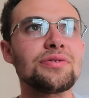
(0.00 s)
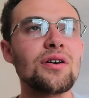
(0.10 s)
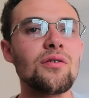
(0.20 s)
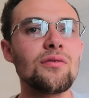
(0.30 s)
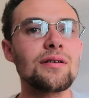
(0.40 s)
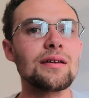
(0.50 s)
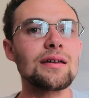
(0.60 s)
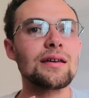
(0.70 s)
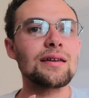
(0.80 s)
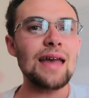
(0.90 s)
your
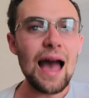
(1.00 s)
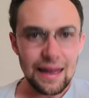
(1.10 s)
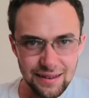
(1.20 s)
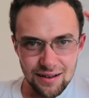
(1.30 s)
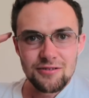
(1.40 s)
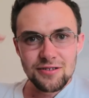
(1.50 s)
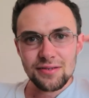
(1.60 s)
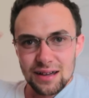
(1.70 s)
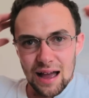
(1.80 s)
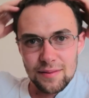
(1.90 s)

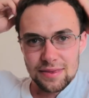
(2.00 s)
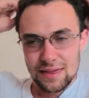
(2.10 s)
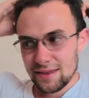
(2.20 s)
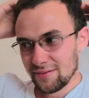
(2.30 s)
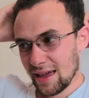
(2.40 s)
common sense,